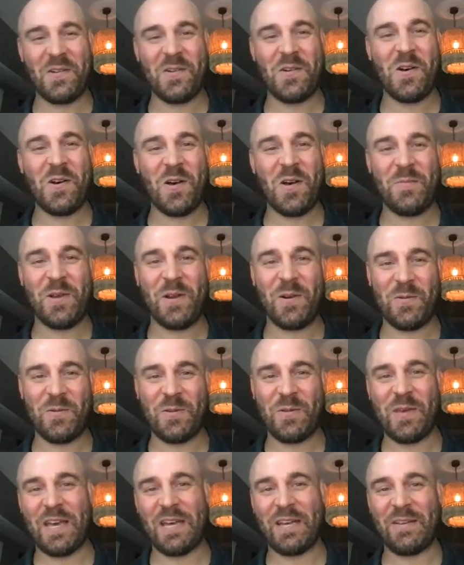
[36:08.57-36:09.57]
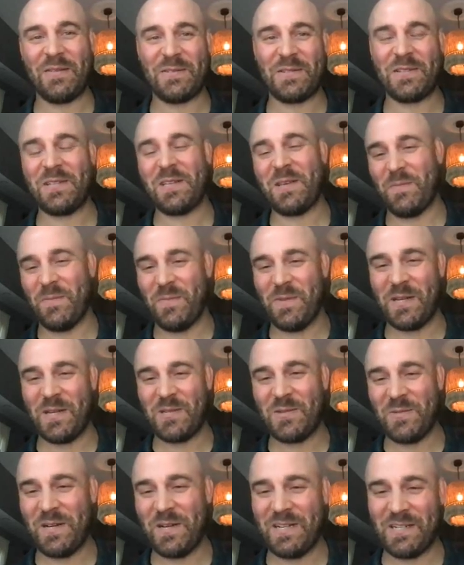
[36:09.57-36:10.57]
alcohol paired with lack of sleep,
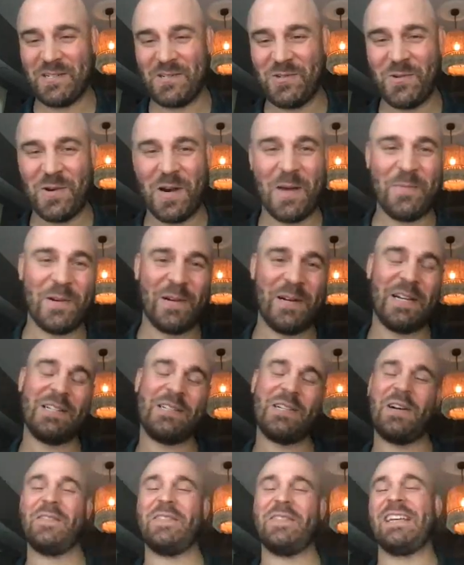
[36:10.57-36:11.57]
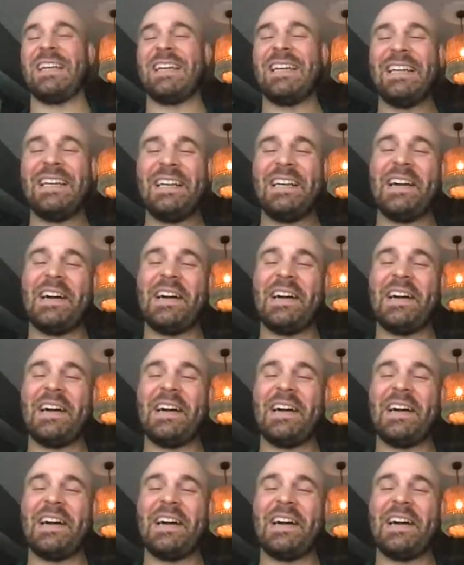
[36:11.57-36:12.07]
biggest way to drop your HRV.